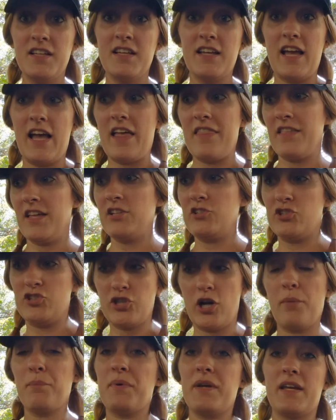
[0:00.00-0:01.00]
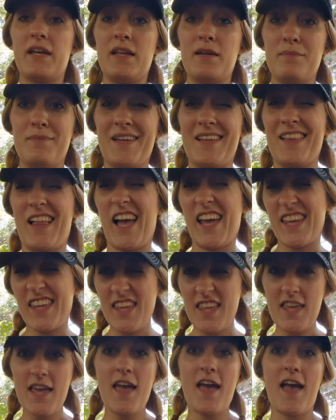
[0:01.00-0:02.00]
and then jumping in being like,
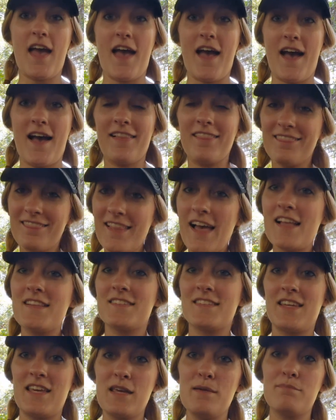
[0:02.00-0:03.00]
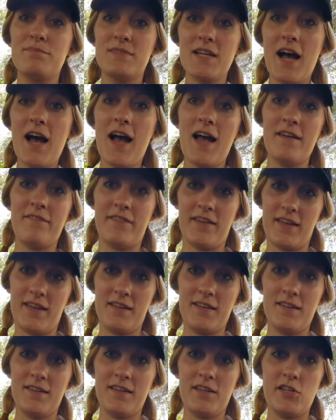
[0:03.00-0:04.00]
yeah, let's keep
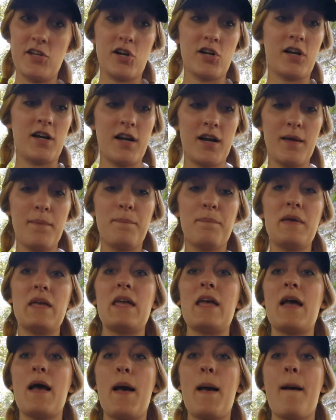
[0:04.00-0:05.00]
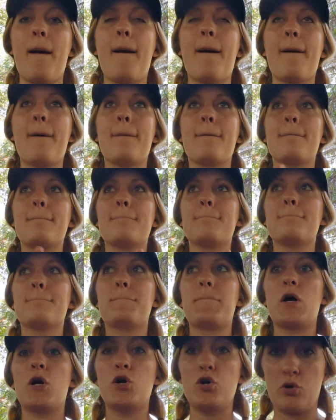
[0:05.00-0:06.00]
diving? You're gonna be
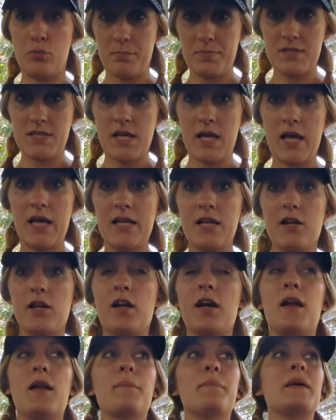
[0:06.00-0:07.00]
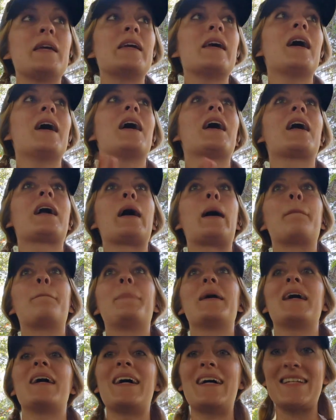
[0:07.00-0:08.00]
pooped. You're gonna be
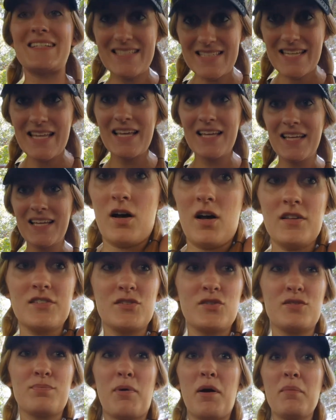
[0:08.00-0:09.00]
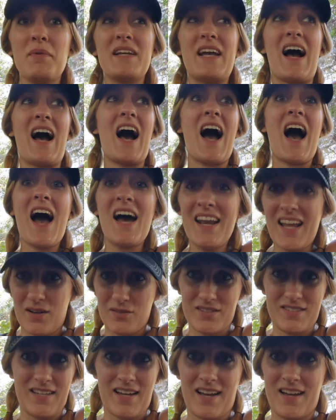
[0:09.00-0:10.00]
kaput. Also, it's probably hot
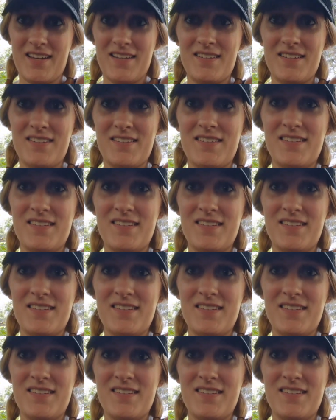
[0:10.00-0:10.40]
outside.